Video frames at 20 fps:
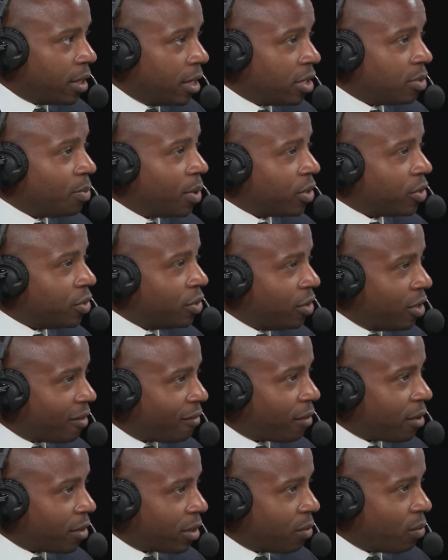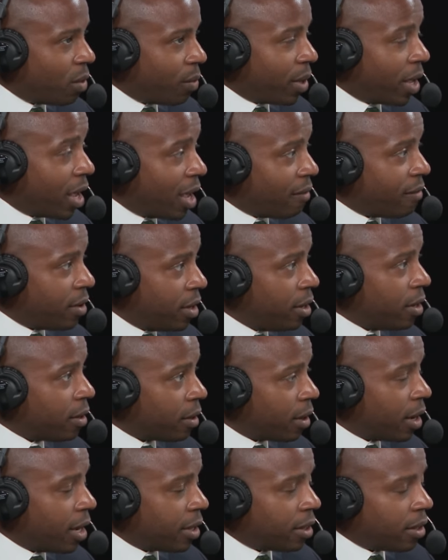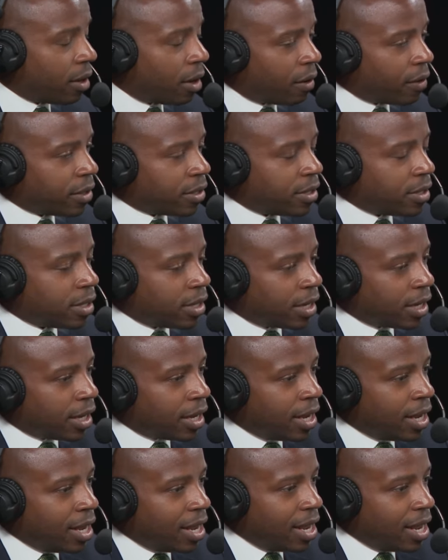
is much different than what we have here at the R N C.